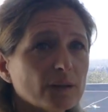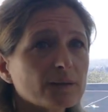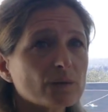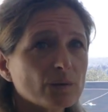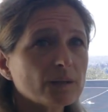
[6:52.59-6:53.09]

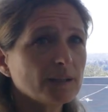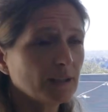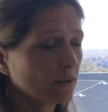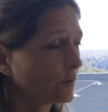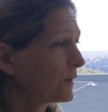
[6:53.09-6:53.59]
field
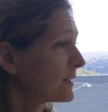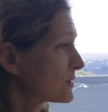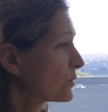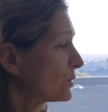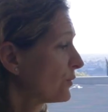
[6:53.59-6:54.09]
or
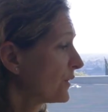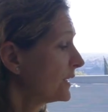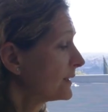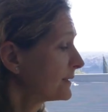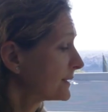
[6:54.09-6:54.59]
that sort of
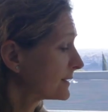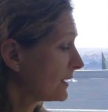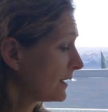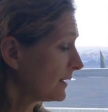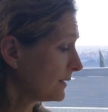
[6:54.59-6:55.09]
things.